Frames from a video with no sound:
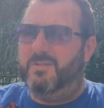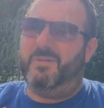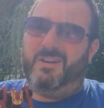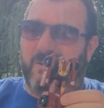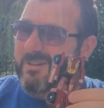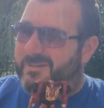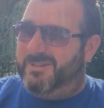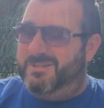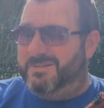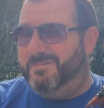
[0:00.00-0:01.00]
Got to buy a hot
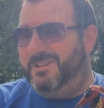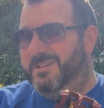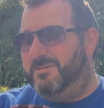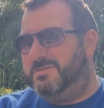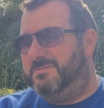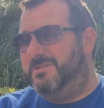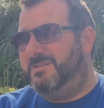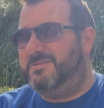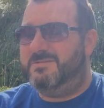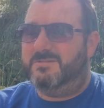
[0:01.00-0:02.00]
rod, haven't you, when you go to
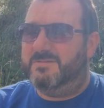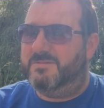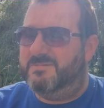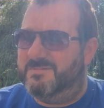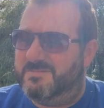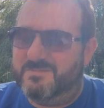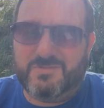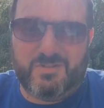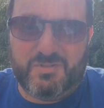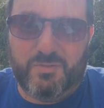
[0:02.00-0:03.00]

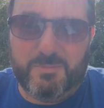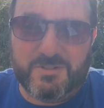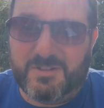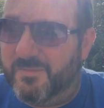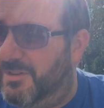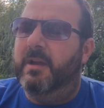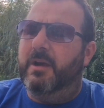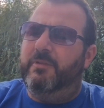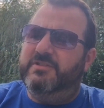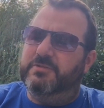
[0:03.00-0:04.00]
a Transformers company.
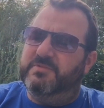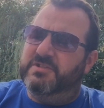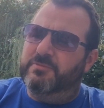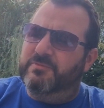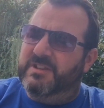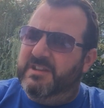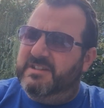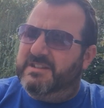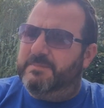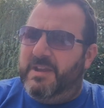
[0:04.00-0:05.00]
I went up to the
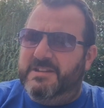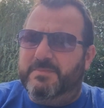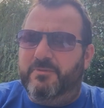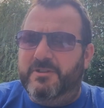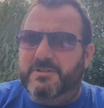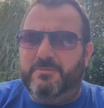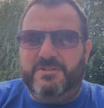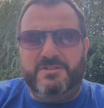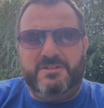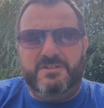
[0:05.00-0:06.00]
Space Bridge,
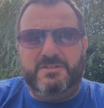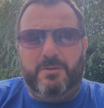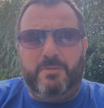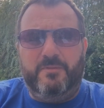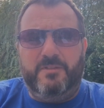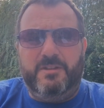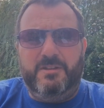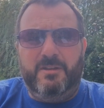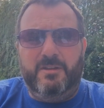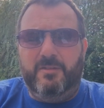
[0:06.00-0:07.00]
which is at the top of
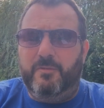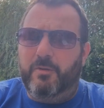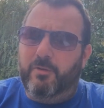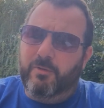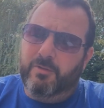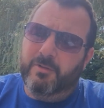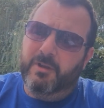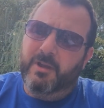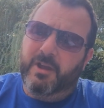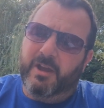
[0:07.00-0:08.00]
the hall,
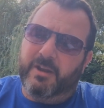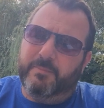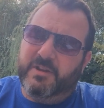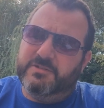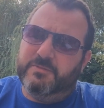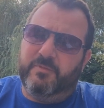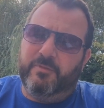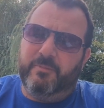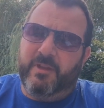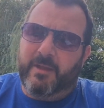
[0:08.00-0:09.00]
and I picked up
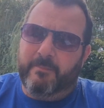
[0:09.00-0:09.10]
from